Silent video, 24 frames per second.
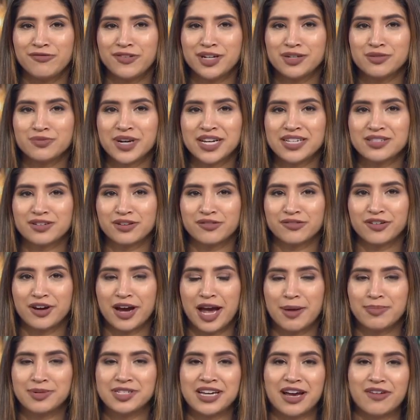fundraiser for
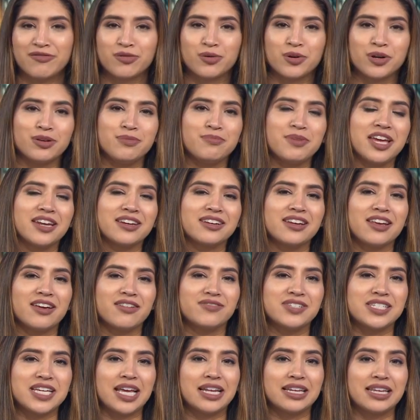Habitat for Humanity
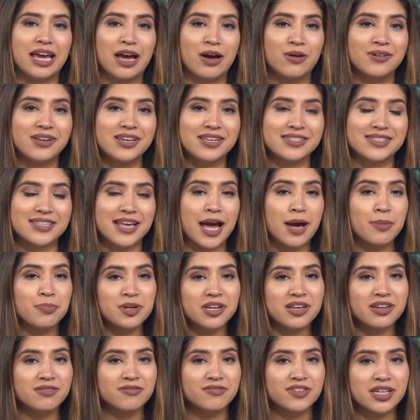of Dane County is
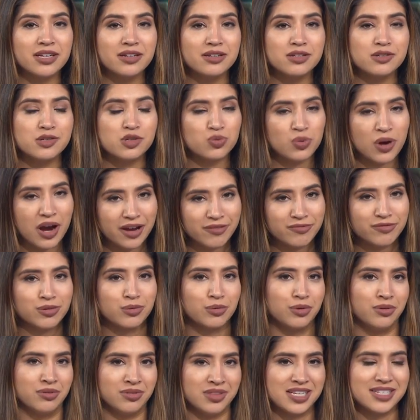happening via
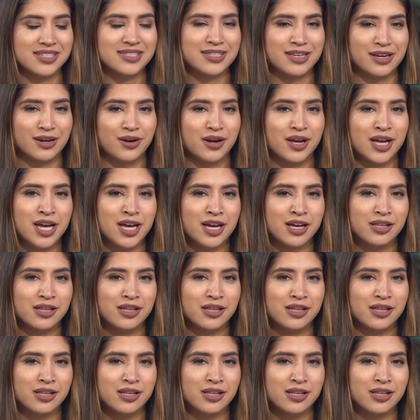drive-through this year.